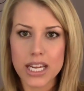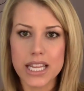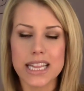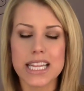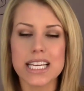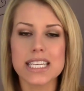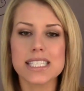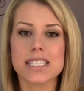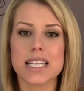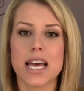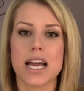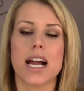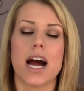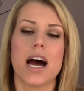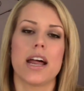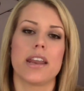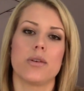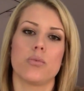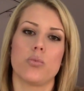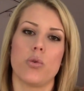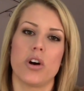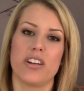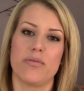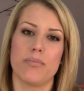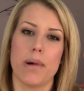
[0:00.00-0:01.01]
This I got
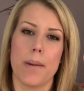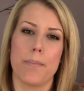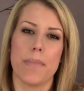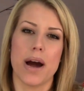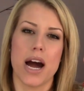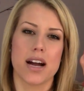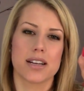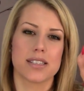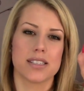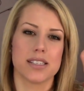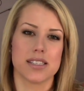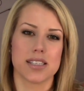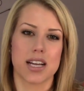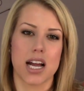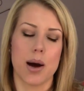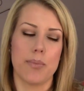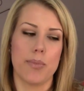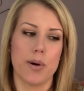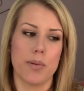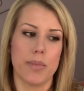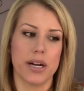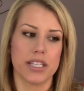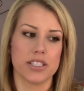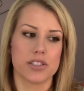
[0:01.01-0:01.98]
in one of my boxes a couple